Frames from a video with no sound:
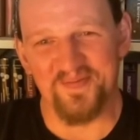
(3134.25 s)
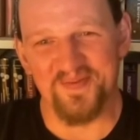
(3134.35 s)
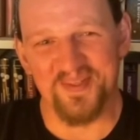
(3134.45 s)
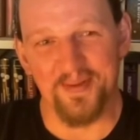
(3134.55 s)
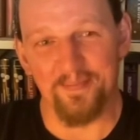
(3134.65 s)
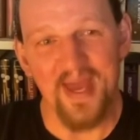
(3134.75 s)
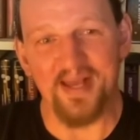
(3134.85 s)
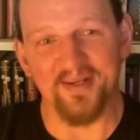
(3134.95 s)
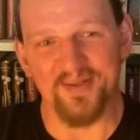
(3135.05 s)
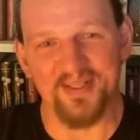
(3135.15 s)
Just like
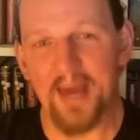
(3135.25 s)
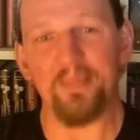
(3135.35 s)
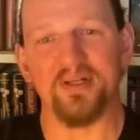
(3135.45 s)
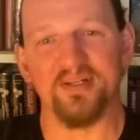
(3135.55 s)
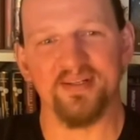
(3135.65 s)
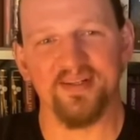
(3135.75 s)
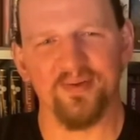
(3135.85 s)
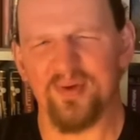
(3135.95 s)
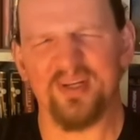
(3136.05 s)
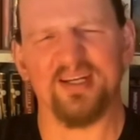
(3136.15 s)
bang, it happened.
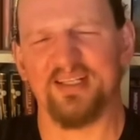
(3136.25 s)
Wow.